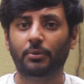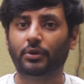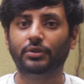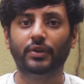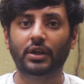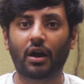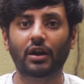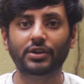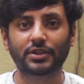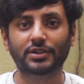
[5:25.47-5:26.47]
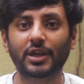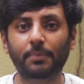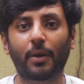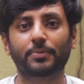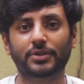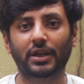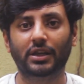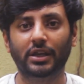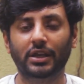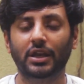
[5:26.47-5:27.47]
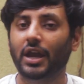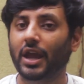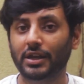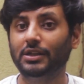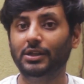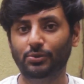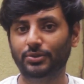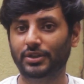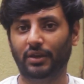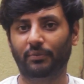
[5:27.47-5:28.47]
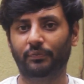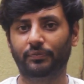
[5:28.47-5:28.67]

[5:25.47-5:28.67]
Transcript: because we can't just keep upcycling and reusing.